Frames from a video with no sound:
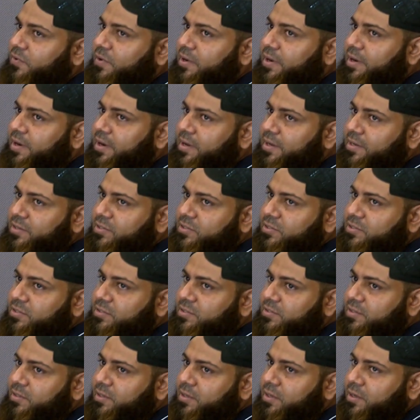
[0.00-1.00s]
for
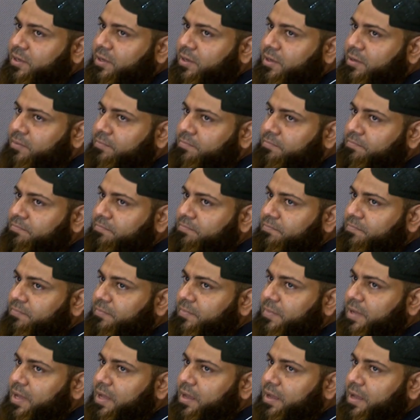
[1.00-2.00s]
us, I
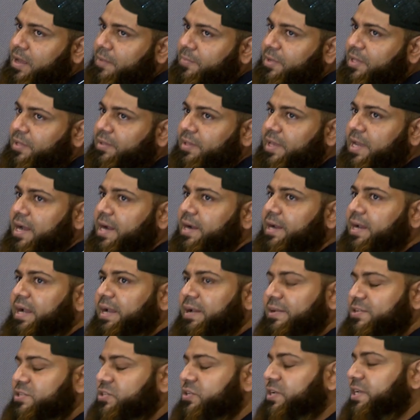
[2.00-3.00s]
mean, the IT
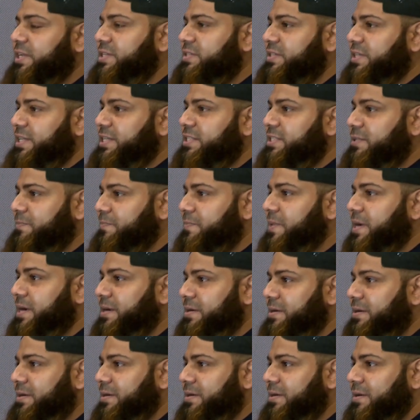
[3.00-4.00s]
industry is least
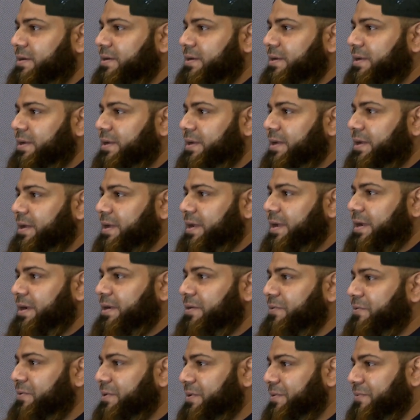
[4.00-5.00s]
impacted.
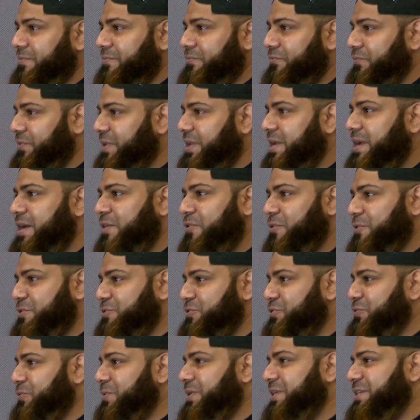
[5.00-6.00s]
And we are
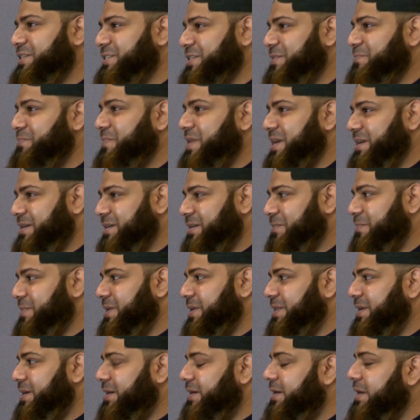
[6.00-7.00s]
also least impacted
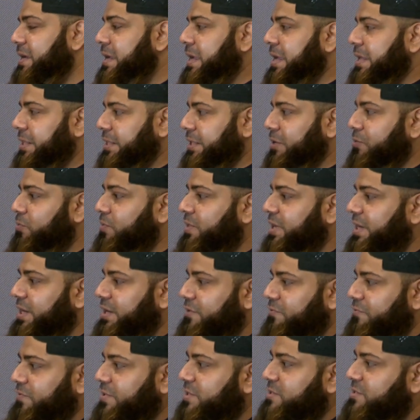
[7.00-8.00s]
by that. The only
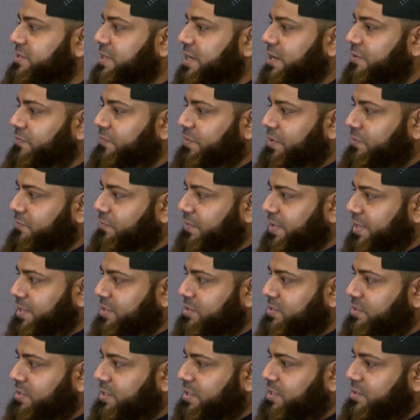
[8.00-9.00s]
difference that we
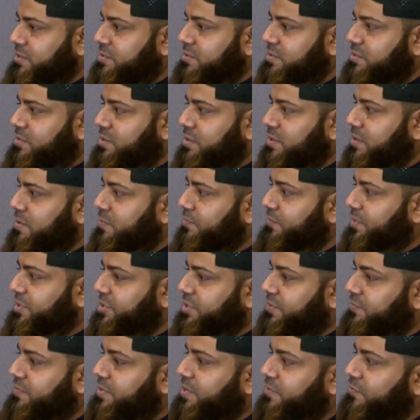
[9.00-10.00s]
face is we
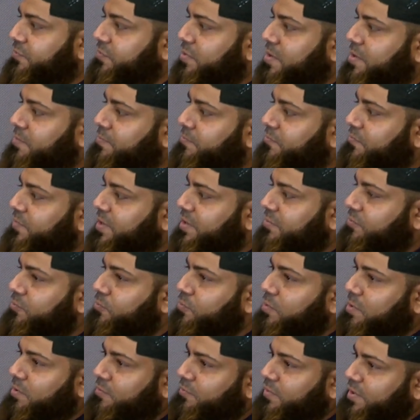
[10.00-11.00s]
shifted from work
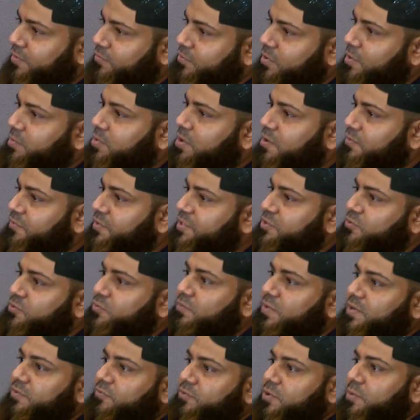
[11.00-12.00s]
from office
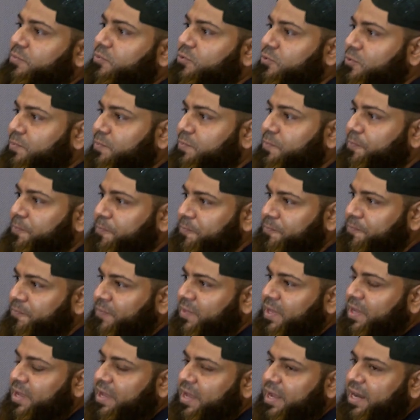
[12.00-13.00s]
to work from home.
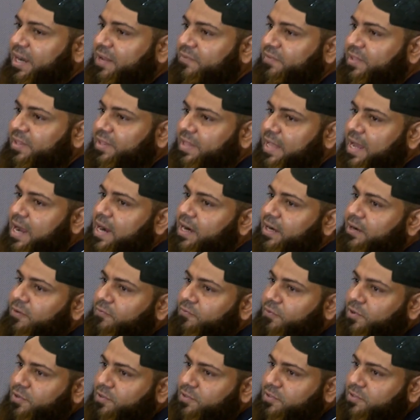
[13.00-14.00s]
And even that
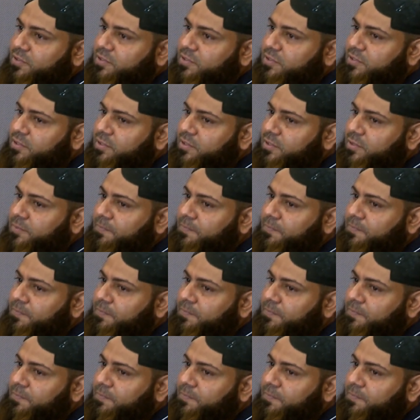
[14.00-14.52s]
was,